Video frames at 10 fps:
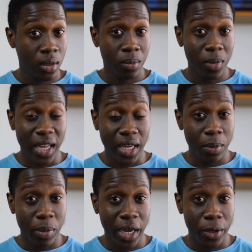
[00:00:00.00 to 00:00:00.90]
link
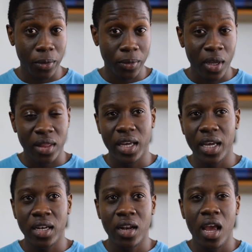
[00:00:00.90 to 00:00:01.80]
in bio.
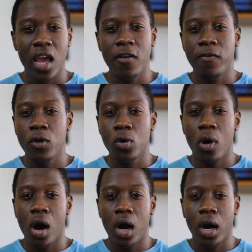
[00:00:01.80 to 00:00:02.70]
Then if
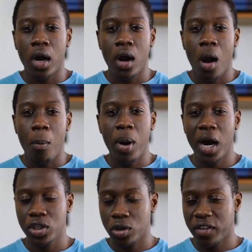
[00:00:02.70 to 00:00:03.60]
you are
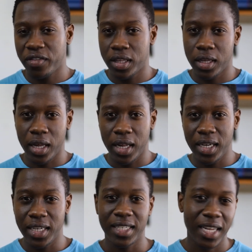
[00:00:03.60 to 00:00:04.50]
part of the
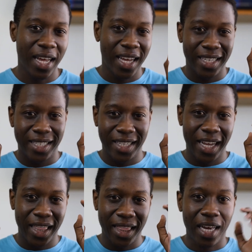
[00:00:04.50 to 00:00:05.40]
elite
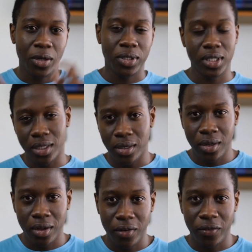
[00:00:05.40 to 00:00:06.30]
10,000
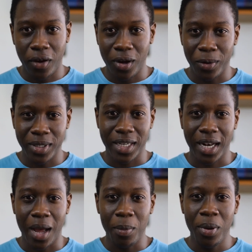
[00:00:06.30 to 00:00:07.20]
followers
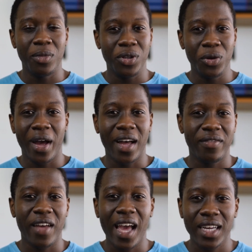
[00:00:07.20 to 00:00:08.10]
club, you
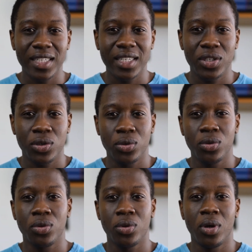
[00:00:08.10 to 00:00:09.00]
have access
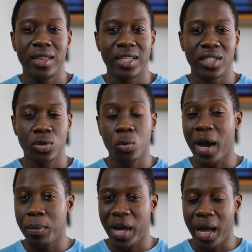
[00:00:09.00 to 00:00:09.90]
to the
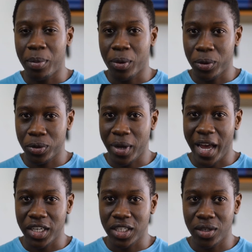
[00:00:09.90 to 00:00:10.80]
swipe up call to
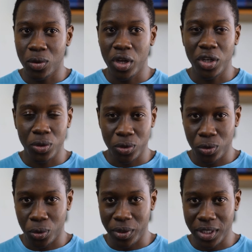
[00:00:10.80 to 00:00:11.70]
action in your
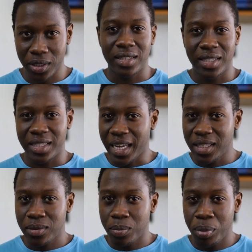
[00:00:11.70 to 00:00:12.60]
stories.
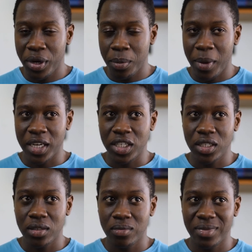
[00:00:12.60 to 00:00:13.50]
That's pretty
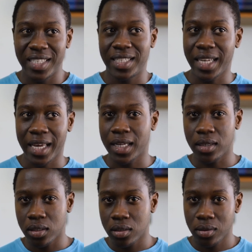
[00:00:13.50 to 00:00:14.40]
much the second